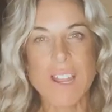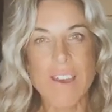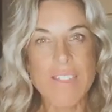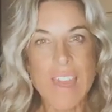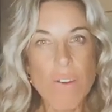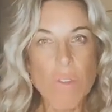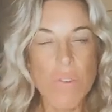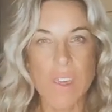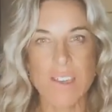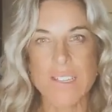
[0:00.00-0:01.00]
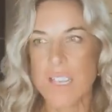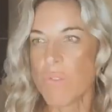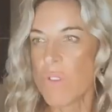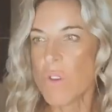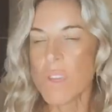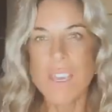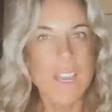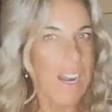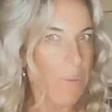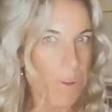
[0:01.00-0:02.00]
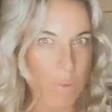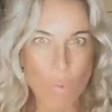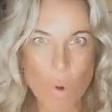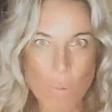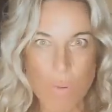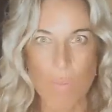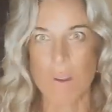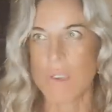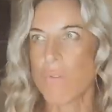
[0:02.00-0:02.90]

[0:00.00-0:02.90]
Now, the other thing is, if you can get up and walk properly,